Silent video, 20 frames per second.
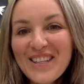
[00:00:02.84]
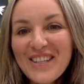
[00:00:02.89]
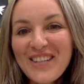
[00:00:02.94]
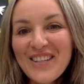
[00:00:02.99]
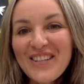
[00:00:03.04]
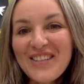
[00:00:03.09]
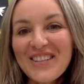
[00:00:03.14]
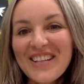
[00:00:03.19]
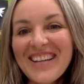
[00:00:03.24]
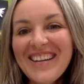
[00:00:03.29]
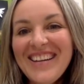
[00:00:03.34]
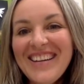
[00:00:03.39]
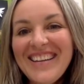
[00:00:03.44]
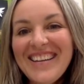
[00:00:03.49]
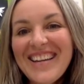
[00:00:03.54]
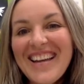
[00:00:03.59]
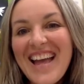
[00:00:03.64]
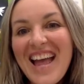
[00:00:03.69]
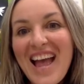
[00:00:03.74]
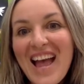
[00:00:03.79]
Kia ora.
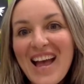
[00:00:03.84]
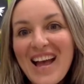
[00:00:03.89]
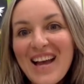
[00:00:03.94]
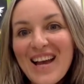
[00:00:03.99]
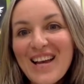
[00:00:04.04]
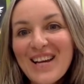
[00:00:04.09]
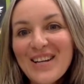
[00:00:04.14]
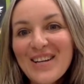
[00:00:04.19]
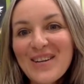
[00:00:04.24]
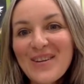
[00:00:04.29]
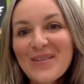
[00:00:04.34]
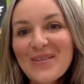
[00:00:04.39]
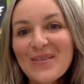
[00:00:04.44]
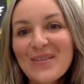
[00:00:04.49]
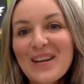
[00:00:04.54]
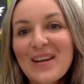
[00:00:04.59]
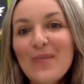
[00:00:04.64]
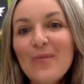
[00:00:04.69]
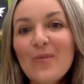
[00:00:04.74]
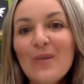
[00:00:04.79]
Hello
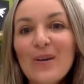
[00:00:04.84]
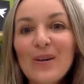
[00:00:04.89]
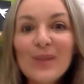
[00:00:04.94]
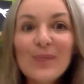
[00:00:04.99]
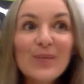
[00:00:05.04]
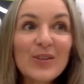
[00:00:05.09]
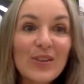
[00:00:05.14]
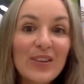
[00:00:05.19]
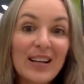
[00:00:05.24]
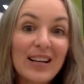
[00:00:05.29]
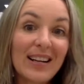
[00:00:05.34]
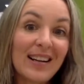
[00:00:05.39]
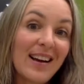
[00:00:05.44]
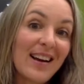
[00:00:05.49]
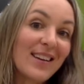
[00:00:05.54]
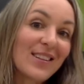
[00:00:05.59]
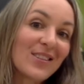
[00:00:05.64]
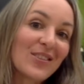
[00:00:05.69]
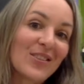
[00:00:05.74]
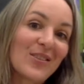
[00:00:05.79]
and welcome to the
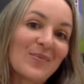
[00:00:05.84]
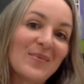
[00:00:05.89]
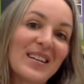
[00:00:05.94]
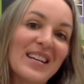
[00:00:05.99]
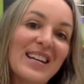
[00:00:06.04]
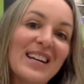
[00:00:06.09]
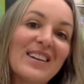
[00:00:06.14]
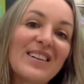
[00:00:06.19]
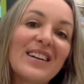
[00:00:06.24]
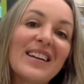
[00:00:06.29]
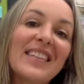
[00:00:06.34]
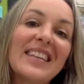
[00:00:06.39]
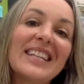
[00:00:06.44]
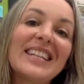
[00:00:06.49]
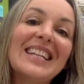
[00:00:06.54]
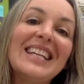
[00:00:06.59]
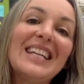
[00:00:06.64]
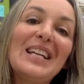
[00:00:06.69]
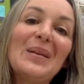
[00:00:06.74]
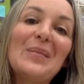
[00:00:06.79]
classroom here at the
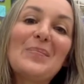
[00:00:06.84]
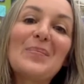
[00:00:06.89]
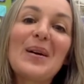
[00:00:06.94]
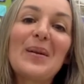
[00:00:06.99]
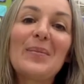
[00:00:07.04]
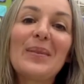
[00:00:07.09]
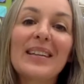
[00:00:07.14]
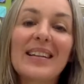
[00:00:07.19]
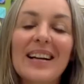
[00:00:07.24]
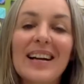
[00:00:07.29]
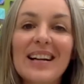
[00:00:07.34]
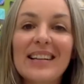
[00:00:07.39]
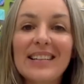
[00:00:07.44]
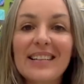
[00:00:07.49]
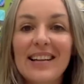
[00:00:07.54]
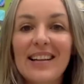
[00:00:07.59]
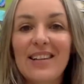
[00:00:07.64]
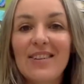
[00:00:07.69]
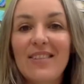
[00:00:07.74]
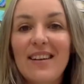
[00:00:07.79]
Dunedin Public Art
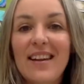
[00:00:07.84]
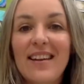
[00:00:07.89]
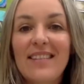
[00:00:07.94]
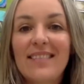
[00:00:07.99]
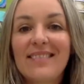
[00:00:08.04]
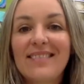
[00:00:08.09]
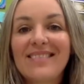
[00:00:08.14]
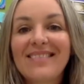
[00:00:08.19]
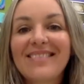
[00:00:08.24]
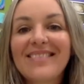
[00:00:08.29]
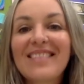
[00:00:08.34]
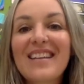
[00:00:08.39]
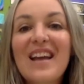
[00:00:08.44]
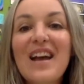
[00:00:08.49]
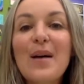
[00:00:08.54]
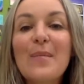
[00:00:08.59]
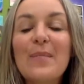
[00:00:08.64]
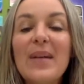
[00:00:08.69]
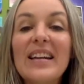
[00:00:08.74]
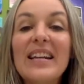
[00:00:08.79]
Gallery.
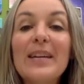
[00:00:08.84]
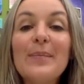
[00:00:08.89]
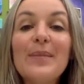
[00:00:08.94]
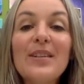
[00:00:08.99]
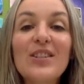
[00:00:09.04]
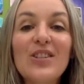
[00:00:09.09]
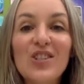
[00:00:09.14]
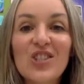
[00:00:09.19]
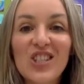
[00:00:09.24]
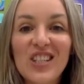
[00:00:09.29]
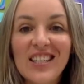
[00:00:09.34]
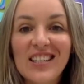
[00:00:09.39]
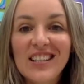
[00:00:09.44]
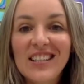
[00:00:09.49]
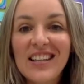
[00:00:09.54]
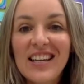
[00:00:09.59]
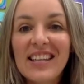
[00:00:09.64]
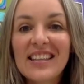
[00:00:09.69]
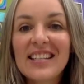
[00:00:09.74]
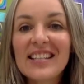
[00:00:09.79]
My name is
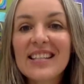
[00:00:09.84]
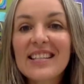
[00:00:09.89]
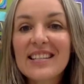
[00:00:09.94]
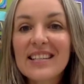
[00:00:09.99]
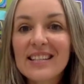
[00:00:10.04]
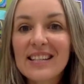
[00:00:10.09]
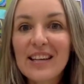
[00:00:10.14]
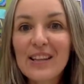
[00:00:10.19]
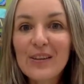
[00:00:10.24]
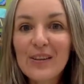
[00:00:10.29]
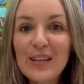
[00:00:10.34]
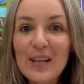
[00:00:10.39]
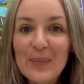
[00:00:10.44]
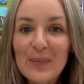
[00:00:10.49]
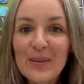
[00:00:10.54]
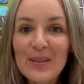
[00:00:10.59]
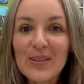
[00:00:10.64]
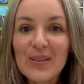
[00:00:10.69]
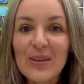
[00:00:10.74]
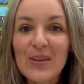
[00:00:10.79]
Jen and this is another
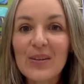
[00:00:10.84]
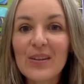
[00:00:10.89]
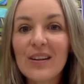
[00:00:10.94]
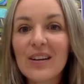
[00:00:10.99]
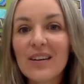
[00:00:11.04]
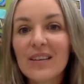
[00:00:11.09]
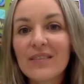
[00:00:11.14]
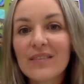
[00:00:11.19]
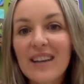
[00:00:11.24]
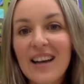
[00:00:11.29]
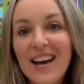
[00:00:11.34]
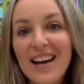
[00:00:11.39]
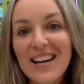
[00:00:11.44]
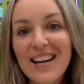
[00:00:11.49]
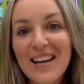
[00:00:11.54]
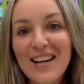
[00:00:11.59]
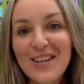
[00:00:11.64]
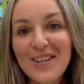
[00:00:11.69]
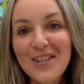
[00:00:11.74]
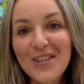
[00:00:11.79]
episode of Art
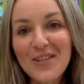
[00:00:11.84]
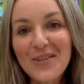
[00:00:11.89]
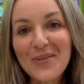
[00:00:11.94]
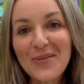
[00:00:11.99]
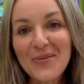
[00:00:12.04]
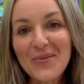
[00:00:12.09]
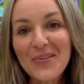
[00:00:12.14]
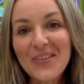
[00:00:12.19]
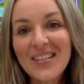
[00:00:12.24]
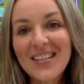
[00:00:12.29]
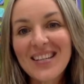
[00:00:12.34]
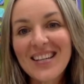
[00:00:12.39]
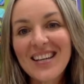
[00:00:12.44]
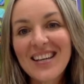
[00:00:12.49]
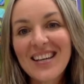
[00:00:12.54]
at Schools.